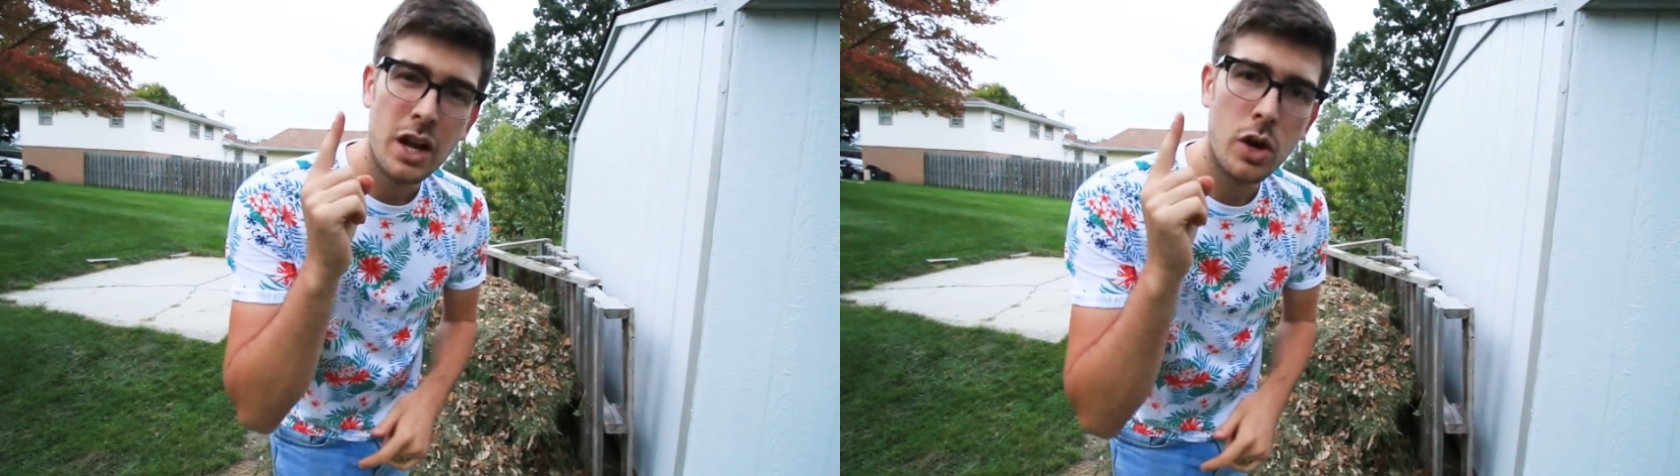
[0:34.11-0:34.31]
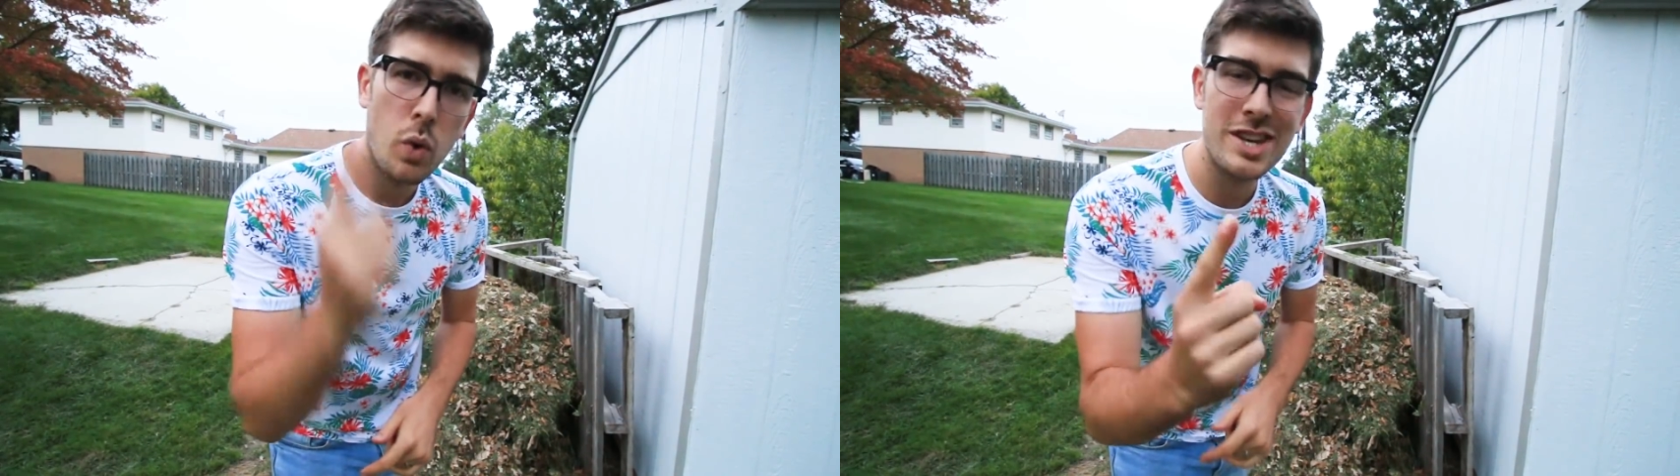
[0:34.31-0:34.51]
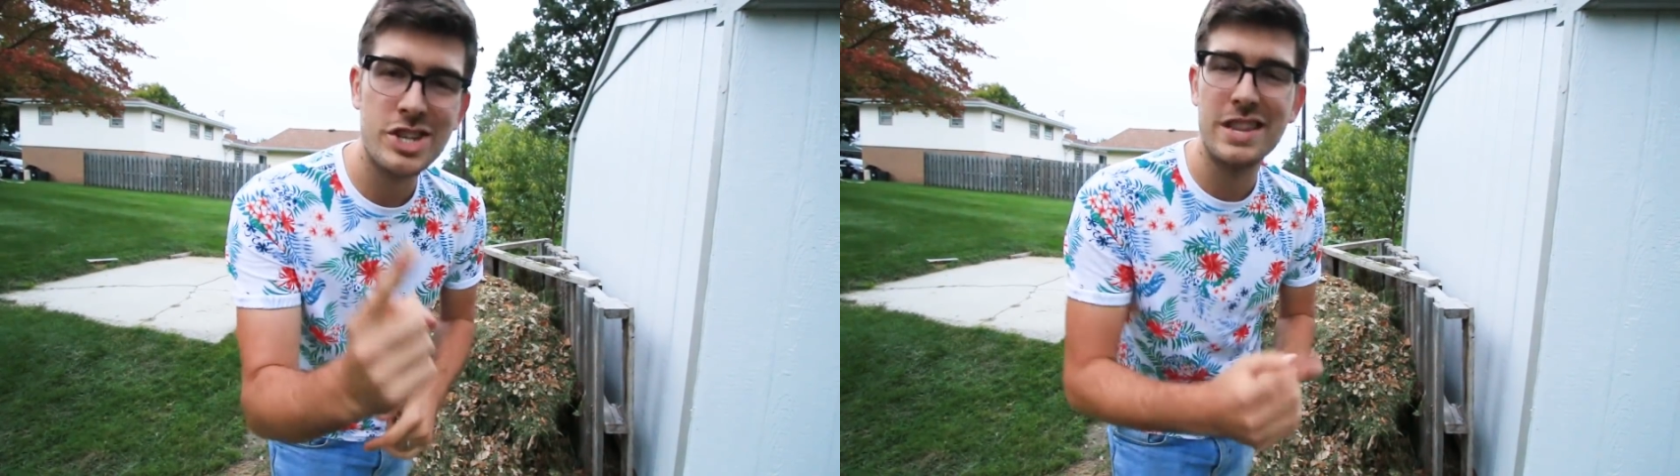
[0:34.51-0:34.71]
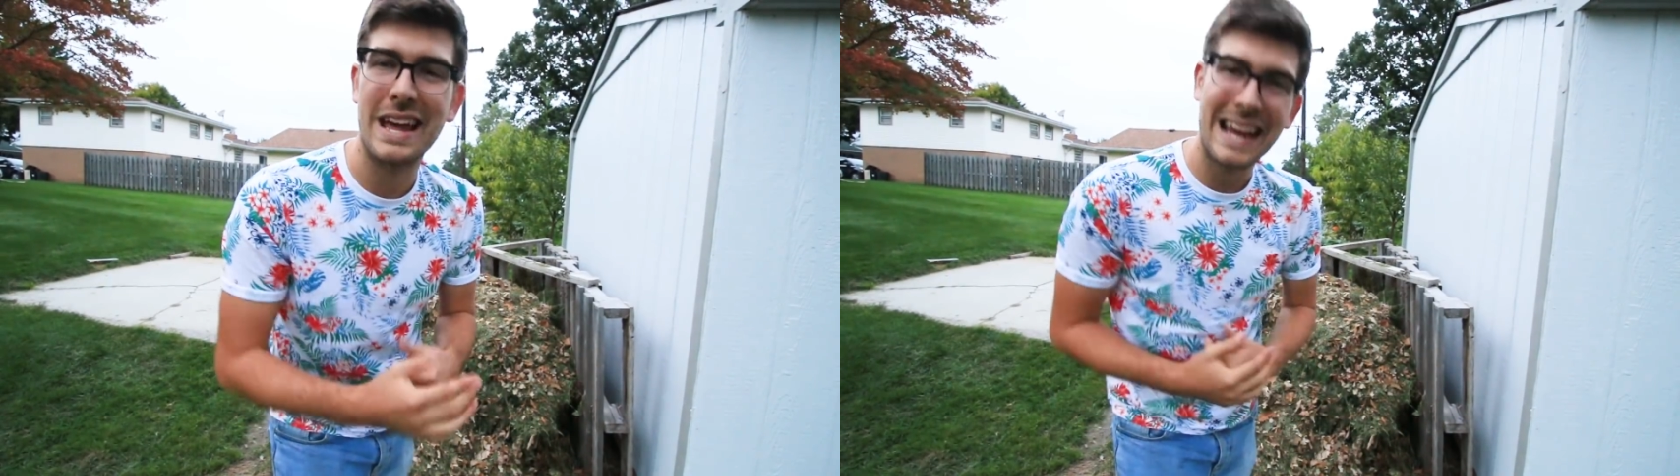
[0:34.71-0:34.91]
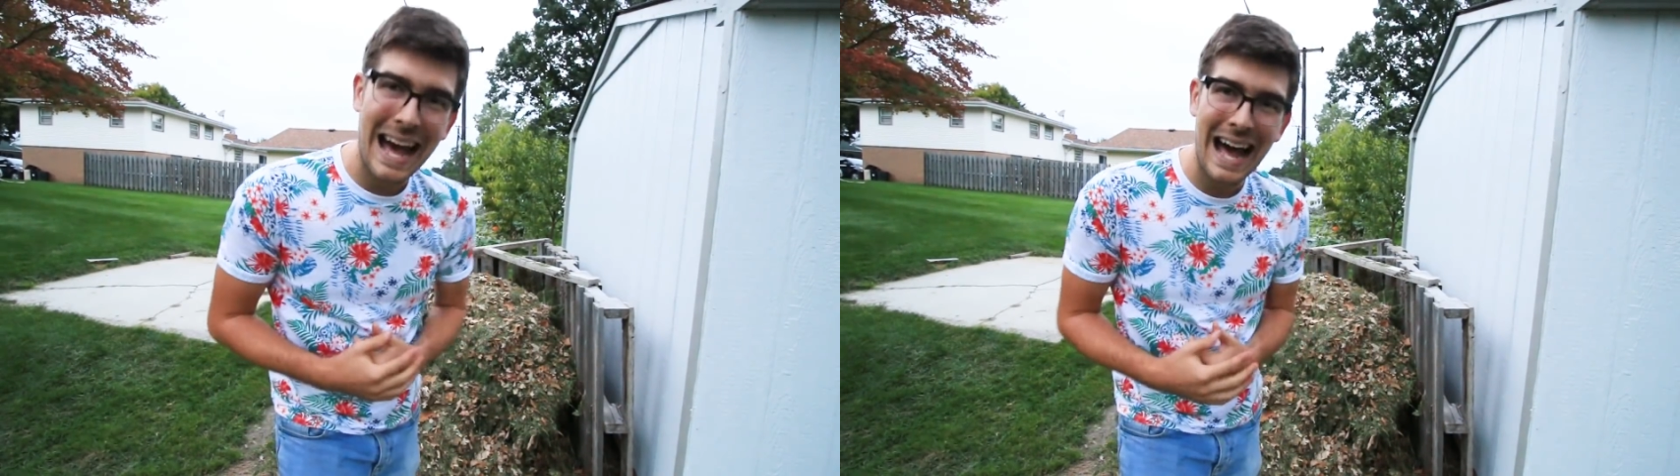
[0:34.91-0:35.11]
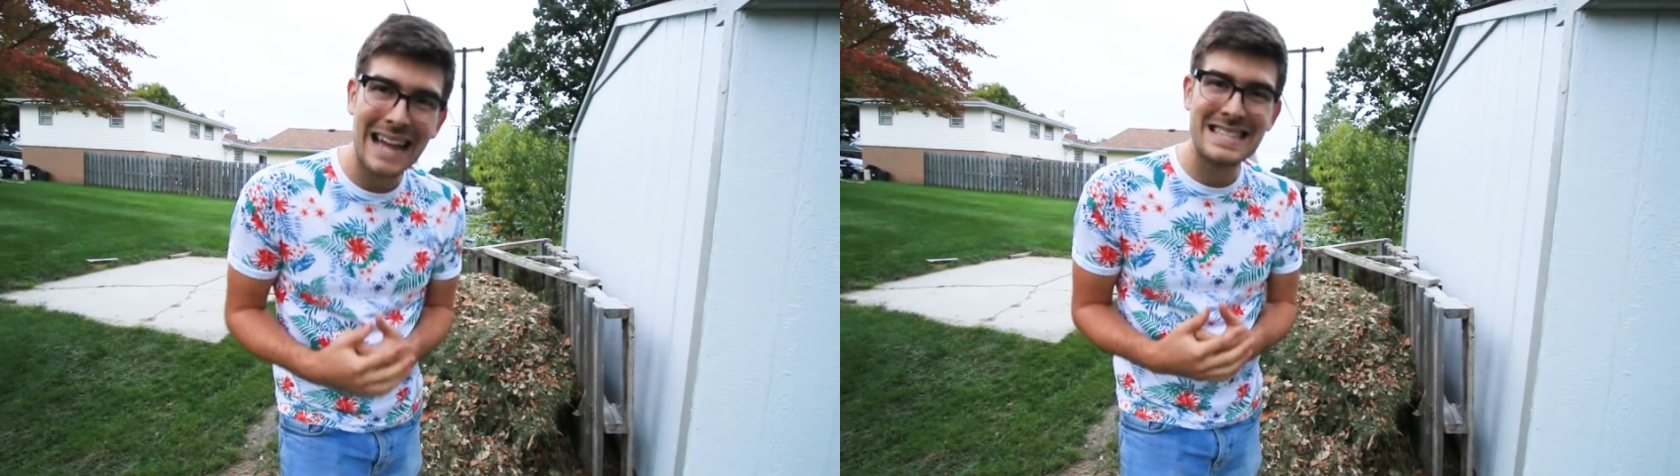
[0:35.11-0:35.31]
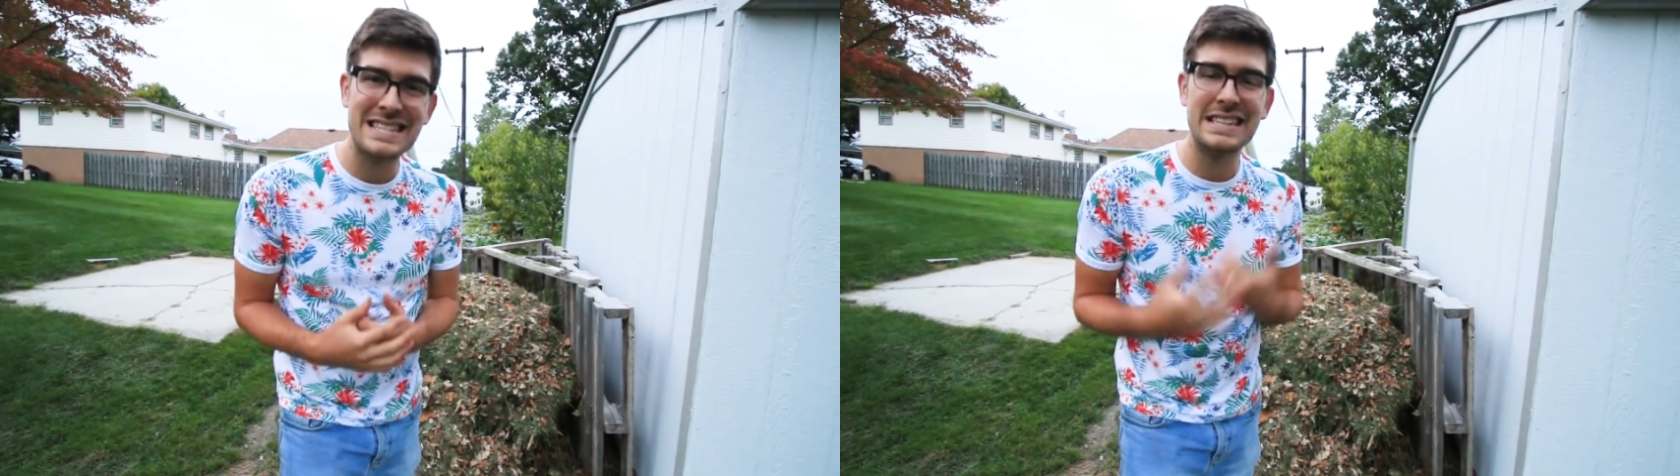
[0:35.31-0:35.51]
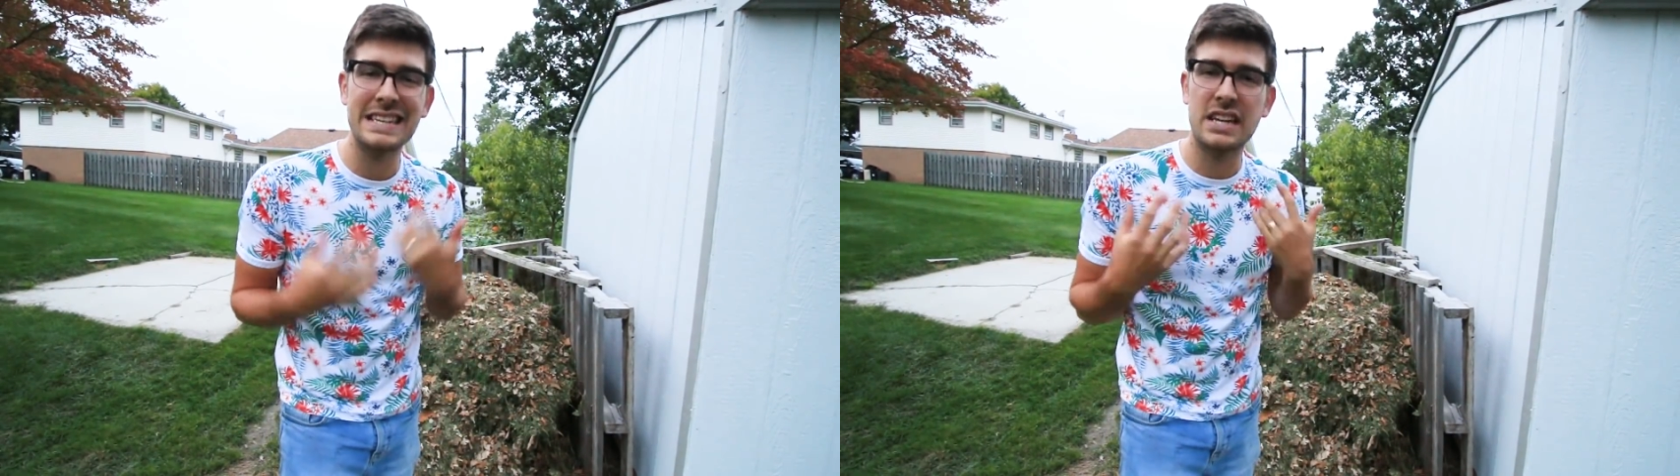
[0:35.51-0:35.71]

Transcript: question that constantly